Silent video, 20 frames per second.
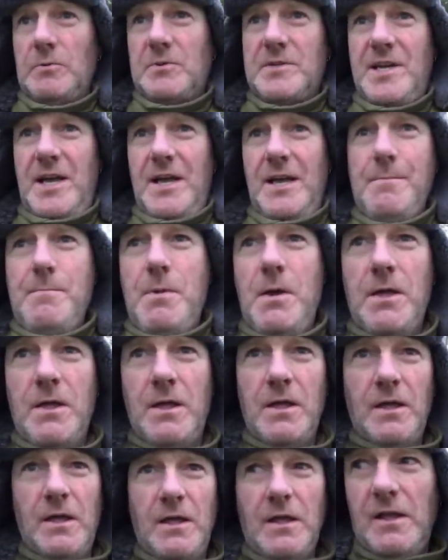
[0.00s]
about time
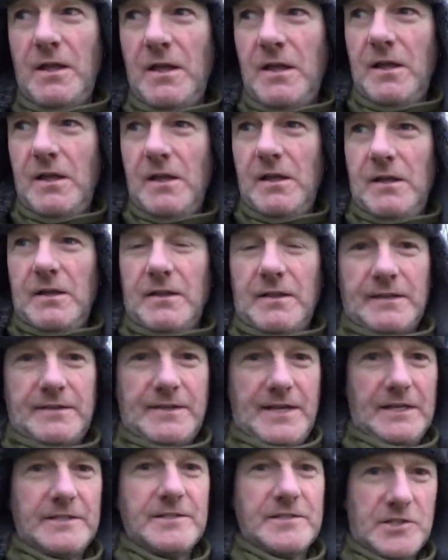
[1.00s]
that
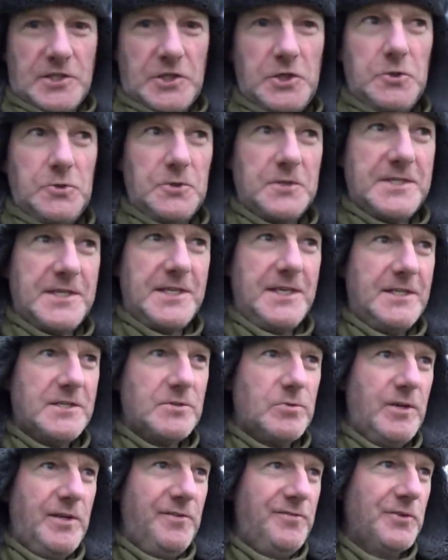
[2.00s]
they had security
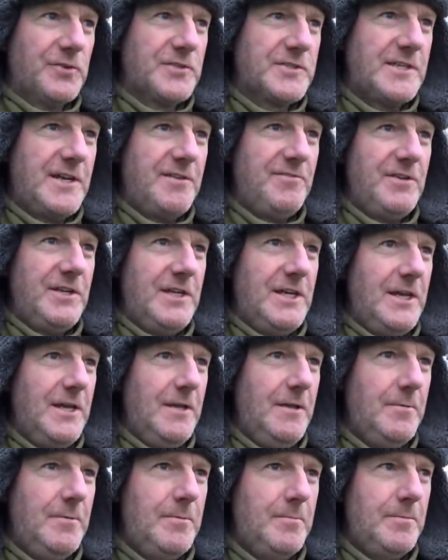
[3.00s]
24/7
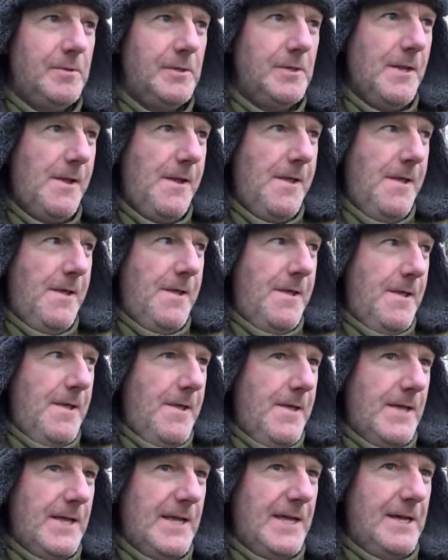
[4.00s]
here.
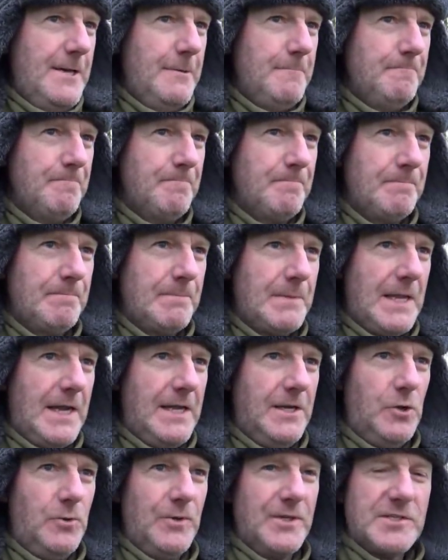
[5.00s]

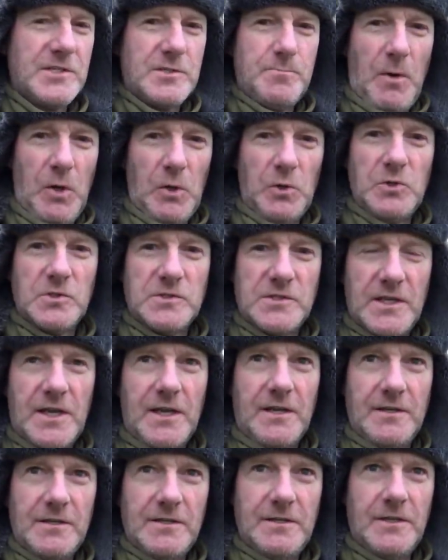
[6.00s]
I know it spoils
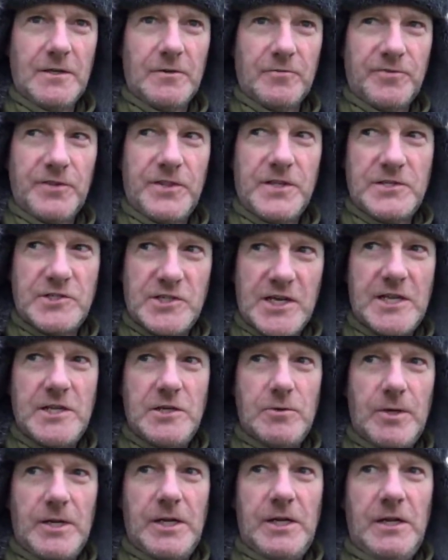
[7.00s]
it, you know, for the
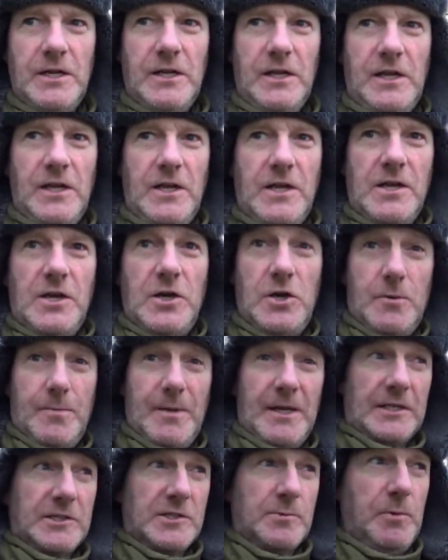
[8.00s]
genuine
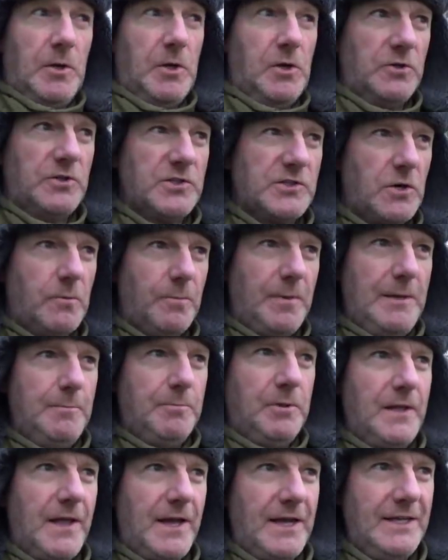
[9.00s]
urban explorers or
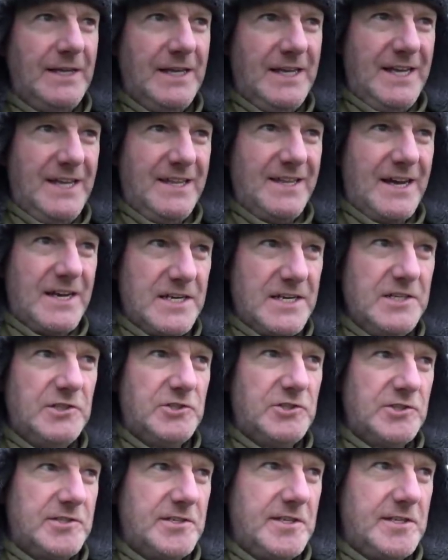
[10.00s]
people that are
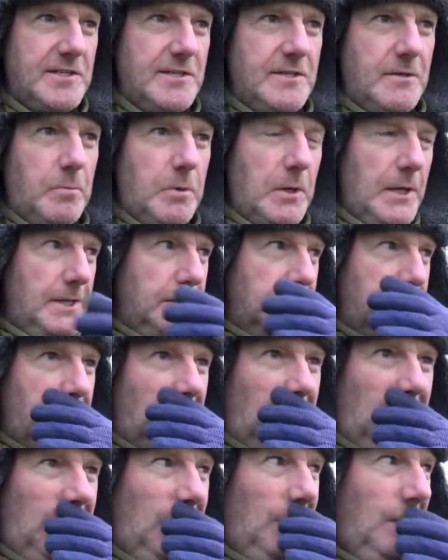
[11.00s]
interested in the place,
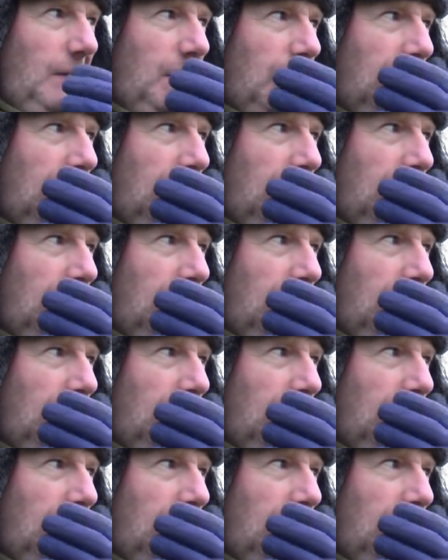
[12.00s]
but